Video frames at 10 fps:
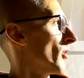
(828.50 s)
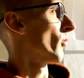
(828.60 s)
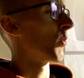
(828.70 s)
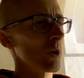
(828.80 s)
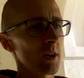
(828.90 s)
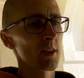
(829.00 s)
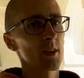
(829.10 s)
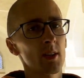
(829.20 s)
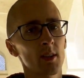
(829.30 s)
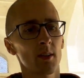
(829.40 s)
working
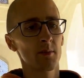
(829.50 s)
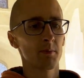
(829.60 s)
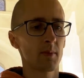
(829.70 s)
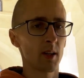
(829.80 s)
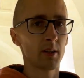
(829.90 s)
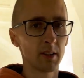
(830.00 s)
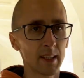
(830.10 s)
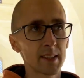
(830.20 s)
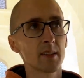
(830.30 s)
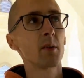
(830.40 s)
here at this